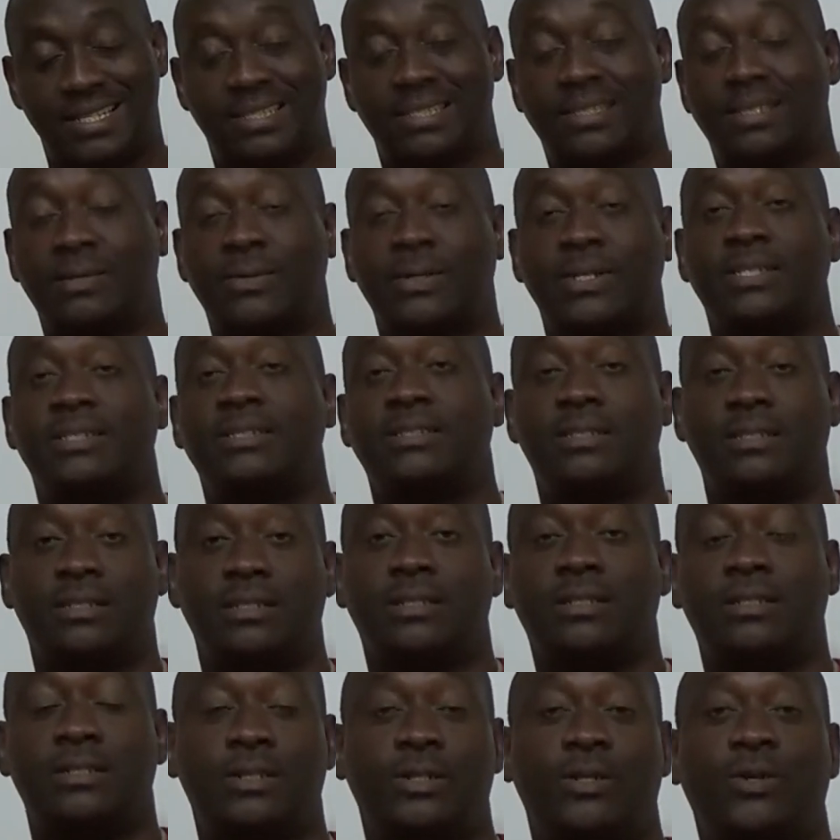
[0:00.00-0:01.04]
this
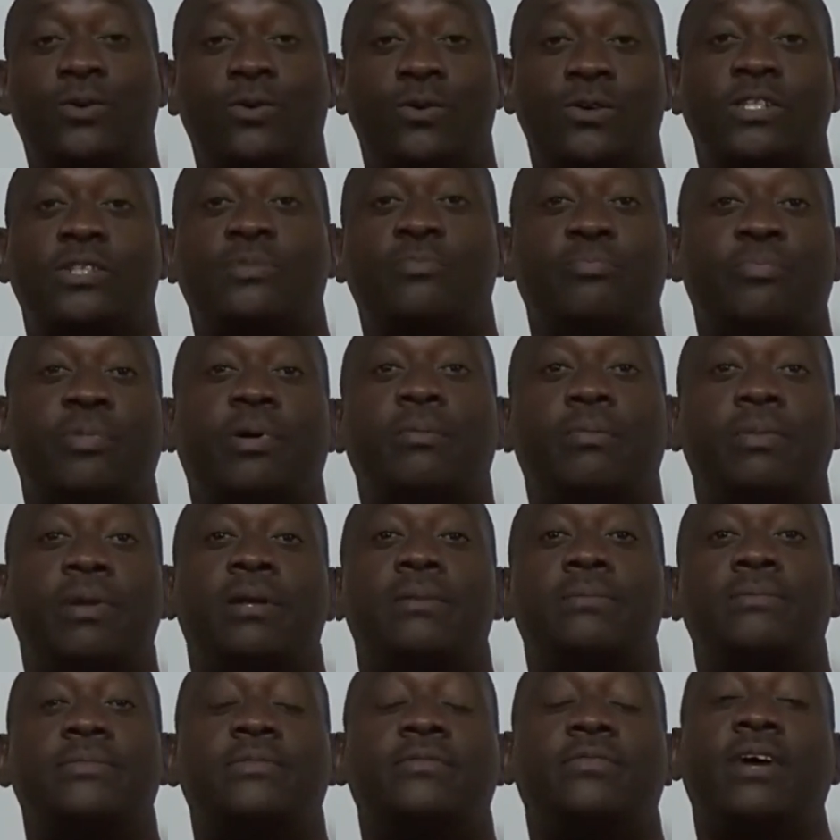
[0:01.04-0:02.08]
question could cause
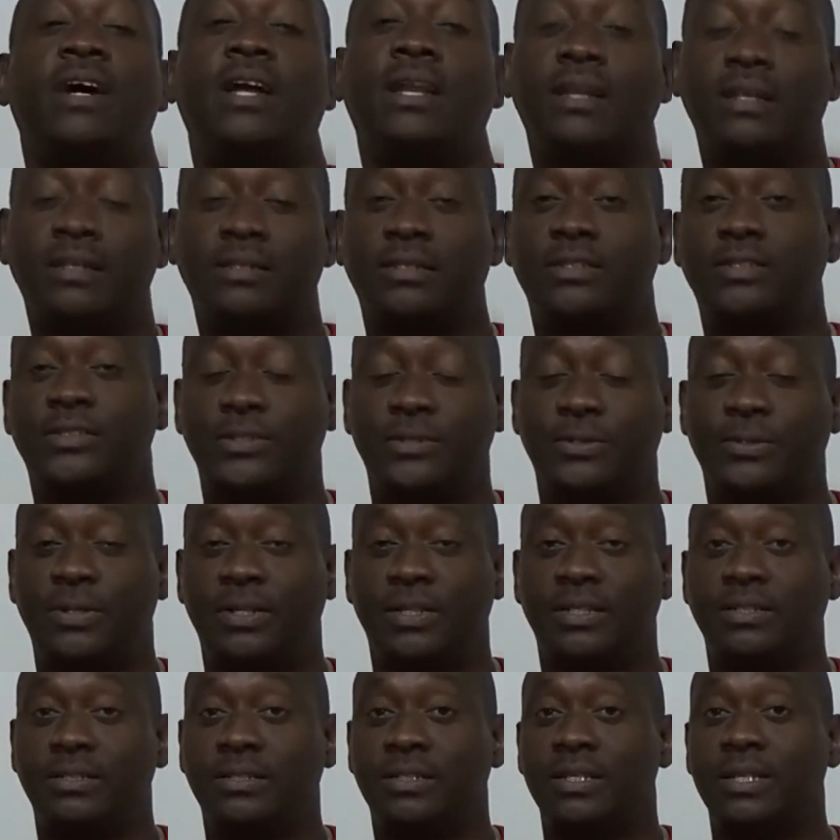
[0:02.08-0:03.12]
problems for a lot of
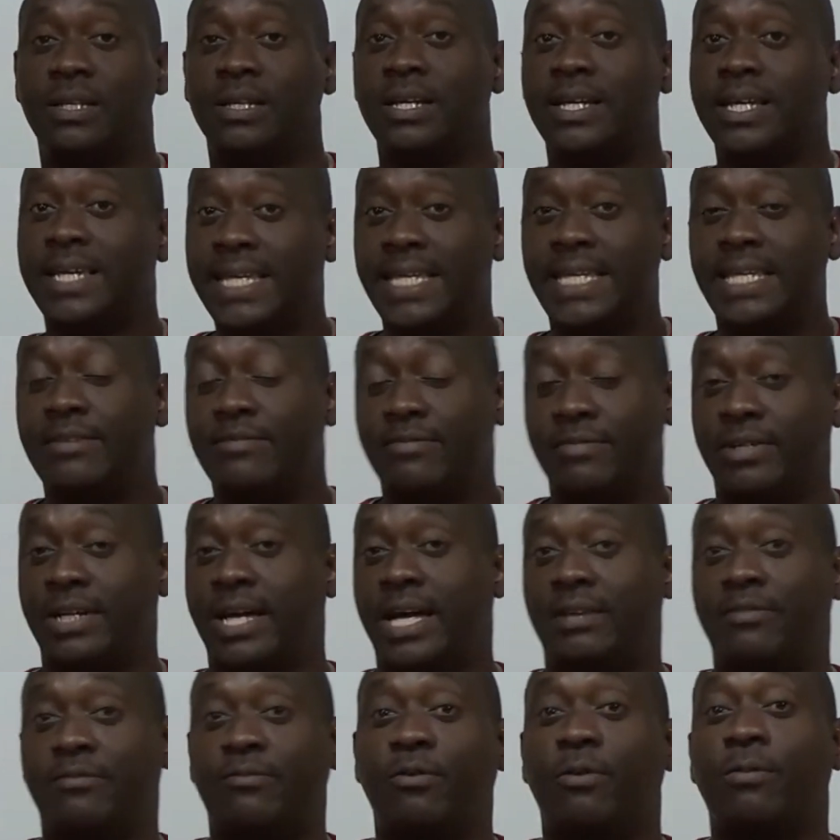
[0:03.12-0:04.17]
students, even
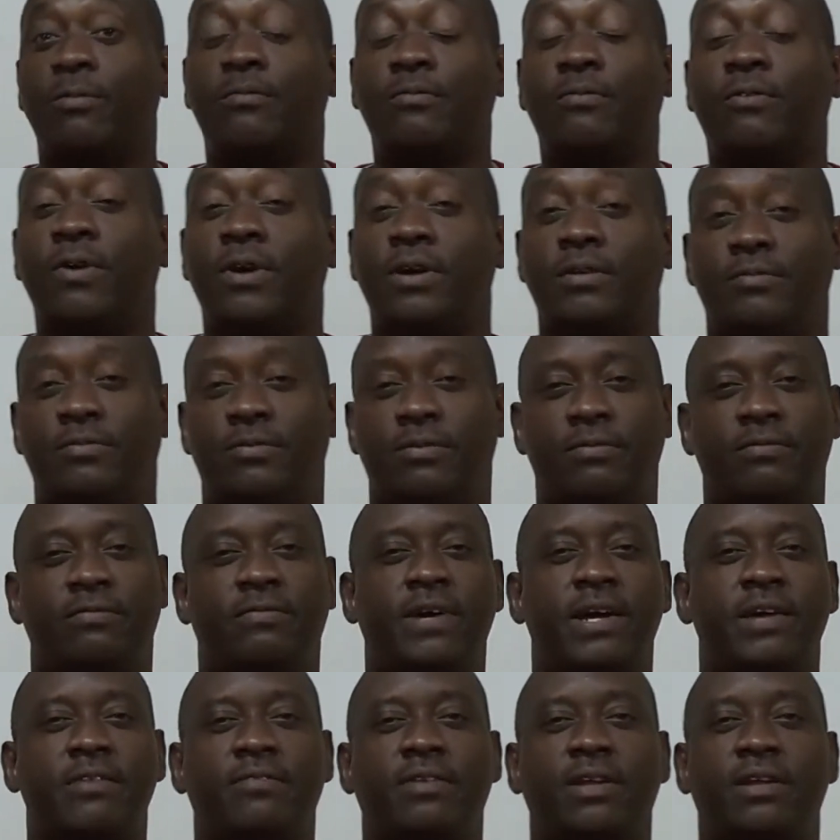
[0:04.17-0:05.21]
at Form 4 and Form
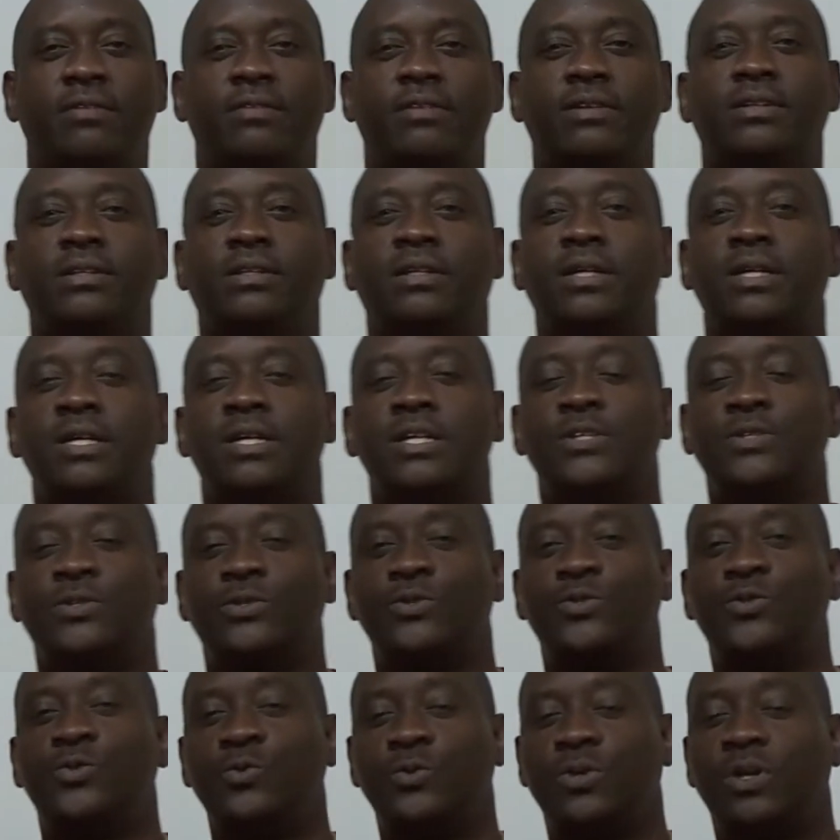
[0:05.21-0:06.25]
5 level. So
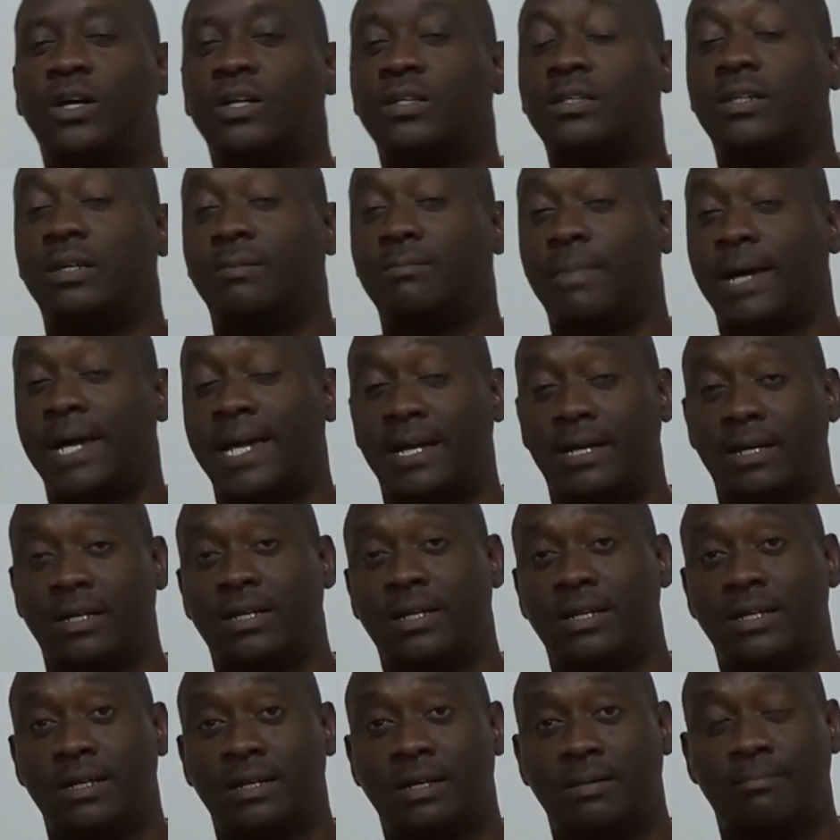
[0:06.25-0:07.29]
do not by
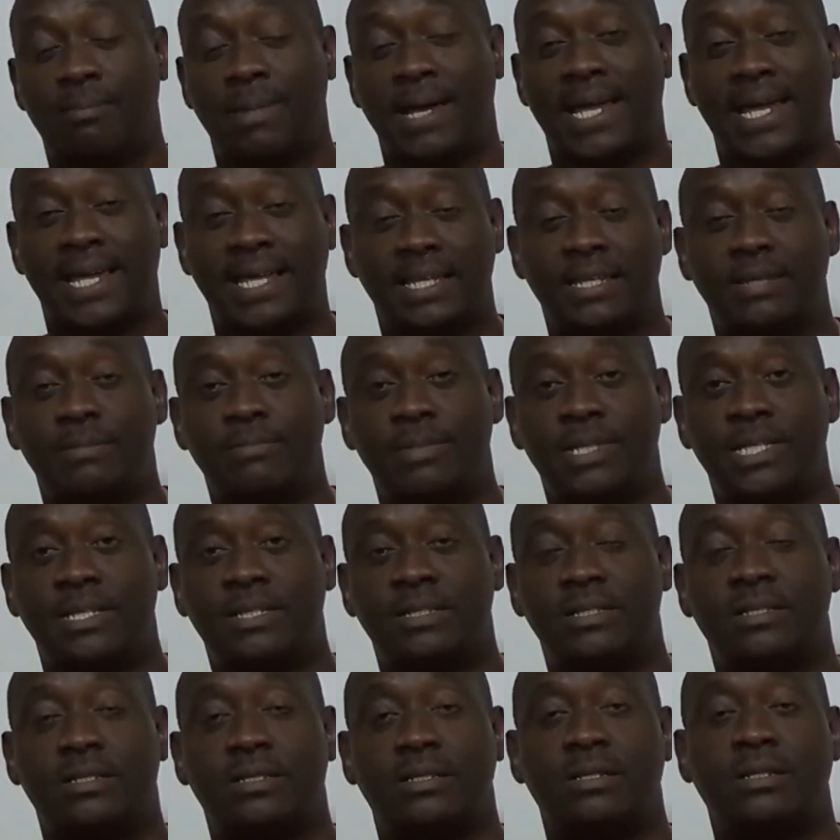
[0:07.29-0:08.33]
any
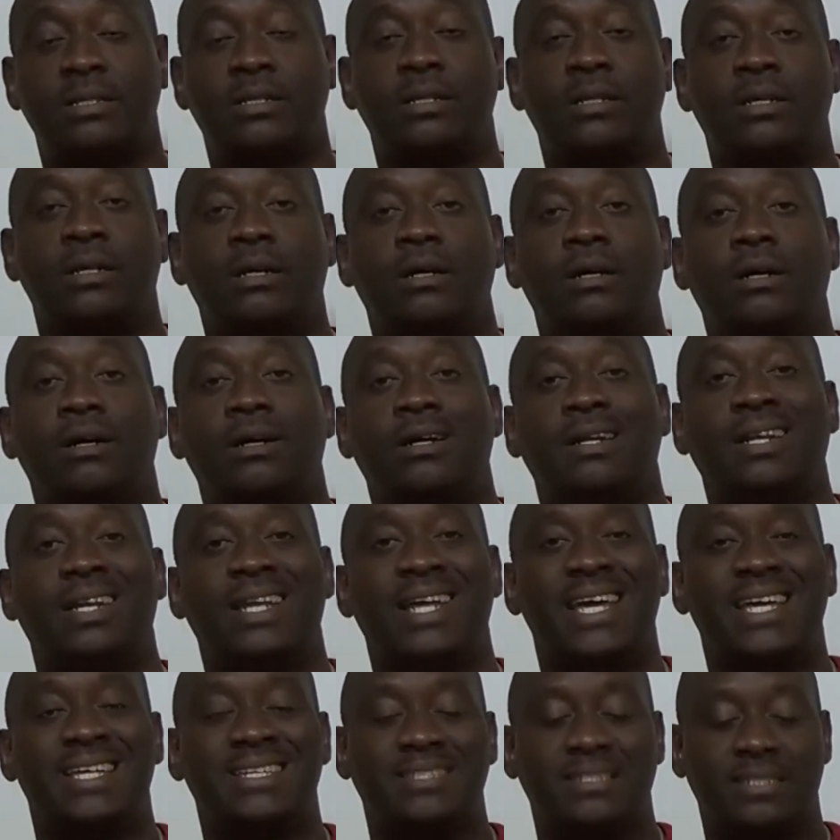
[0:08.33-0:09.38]
means
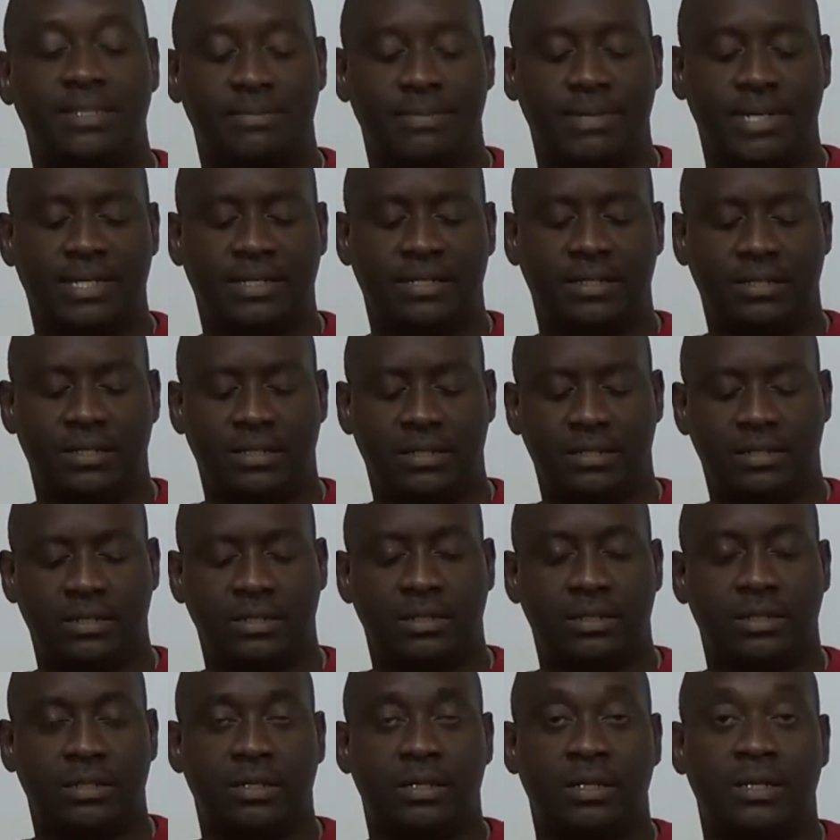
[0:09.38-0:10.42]
underestimate
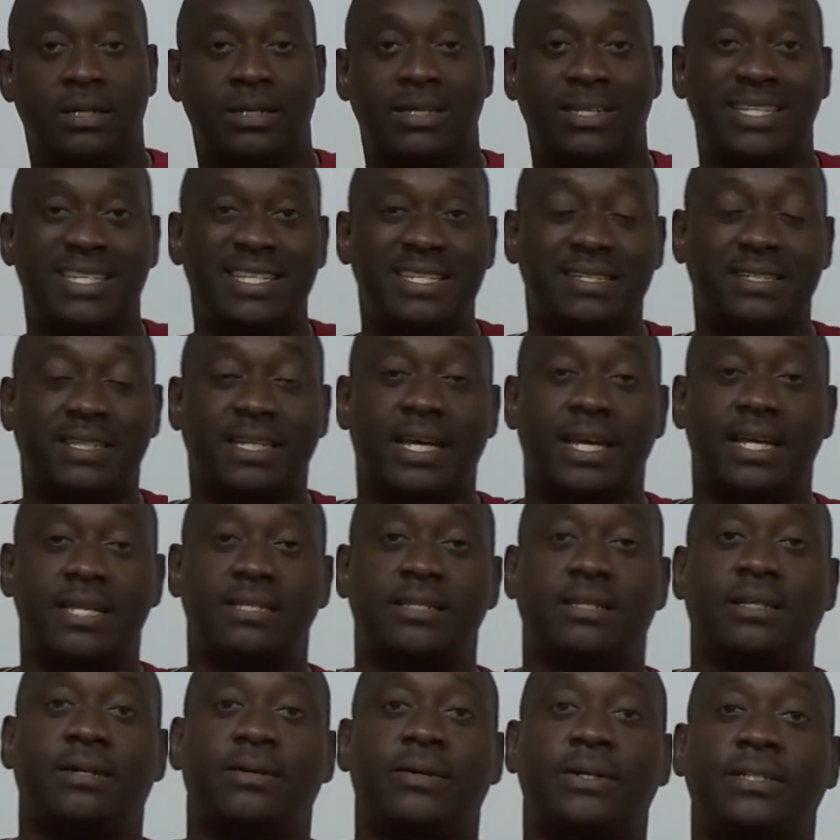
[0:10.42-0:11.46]
these
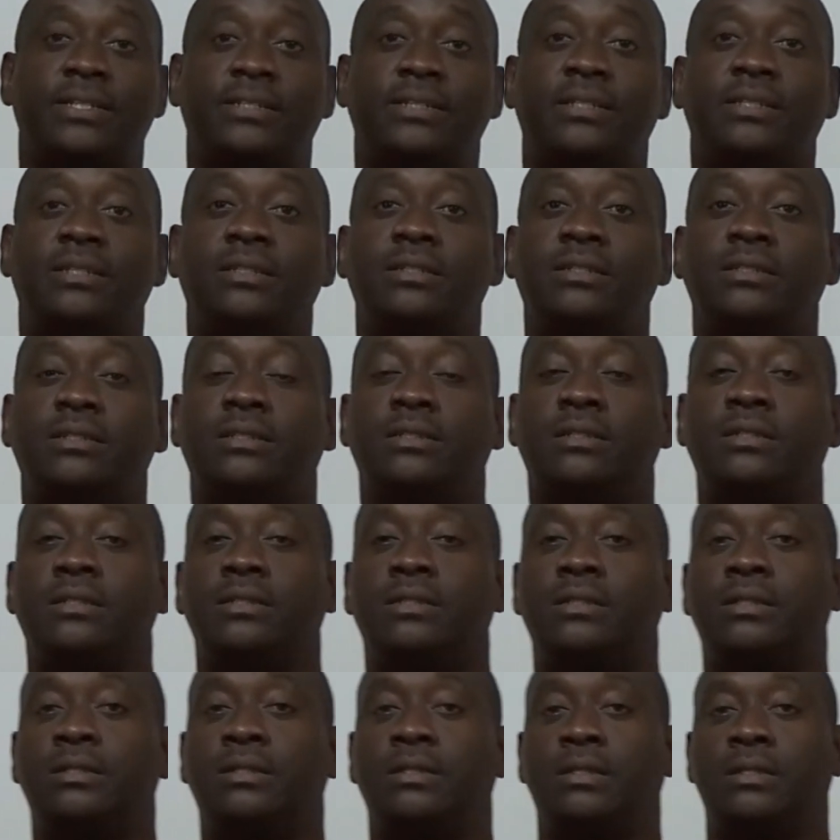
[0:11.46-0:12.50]
kinds of questions.
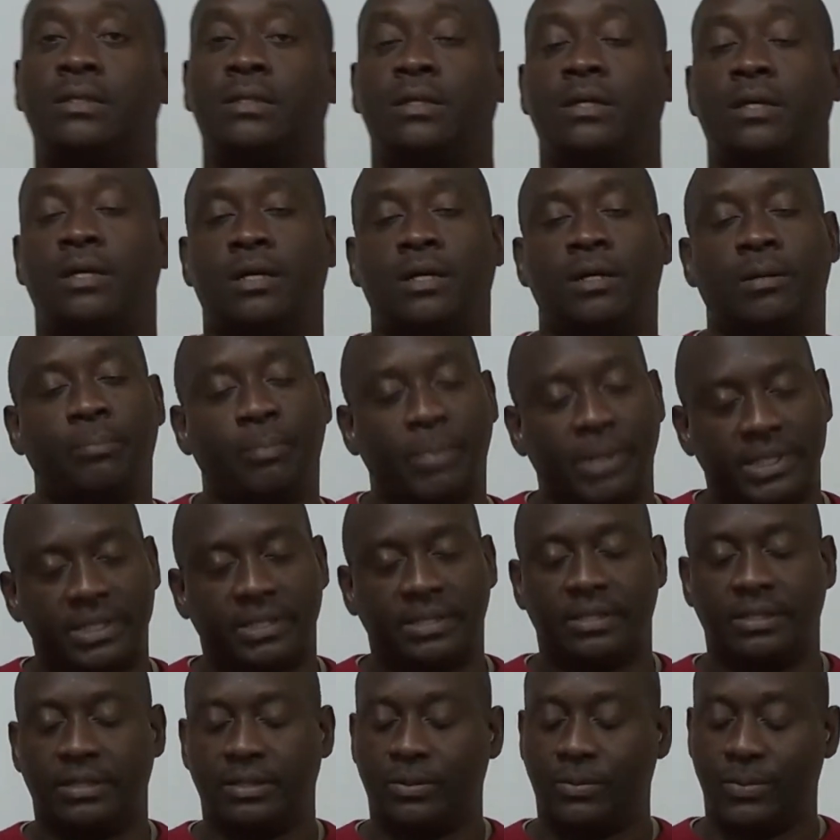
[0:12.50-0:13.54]

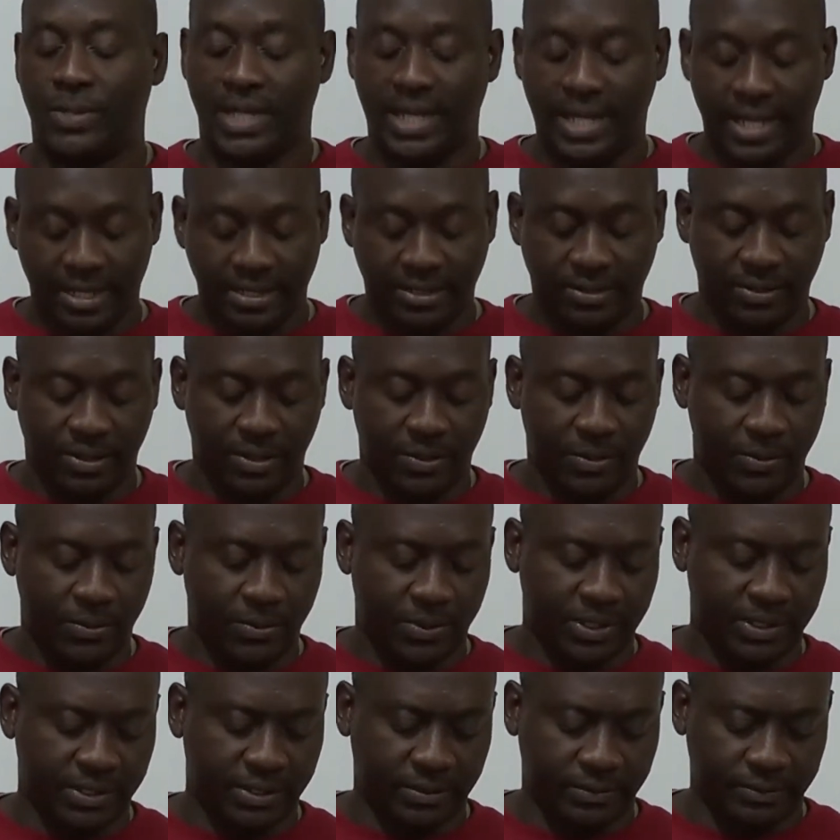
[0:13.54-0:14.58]
But we're here, so let me
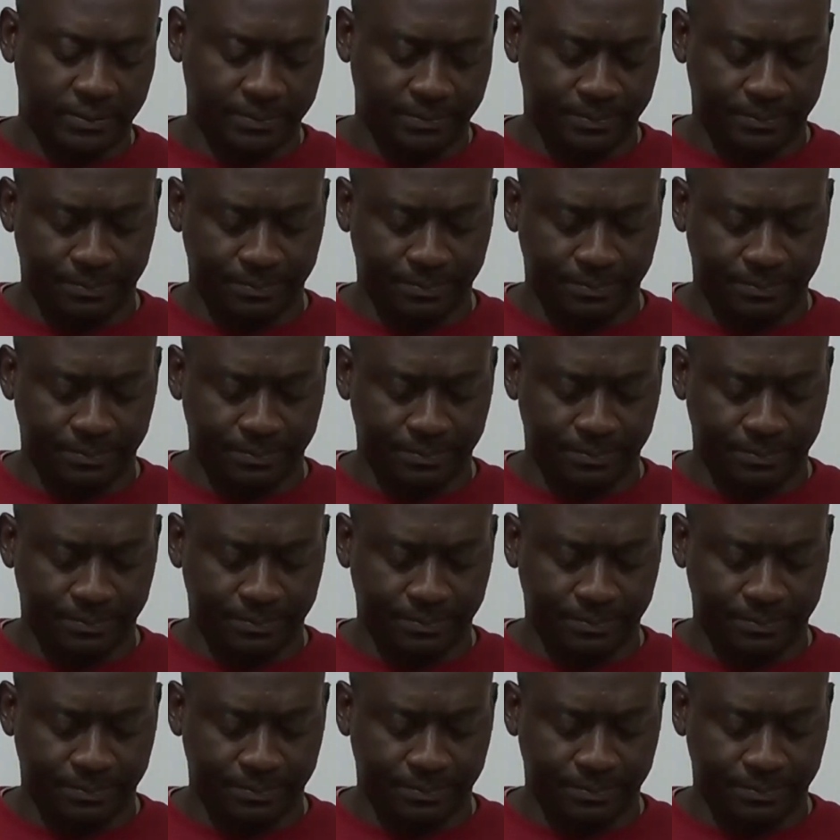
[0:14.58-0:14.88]
work it up.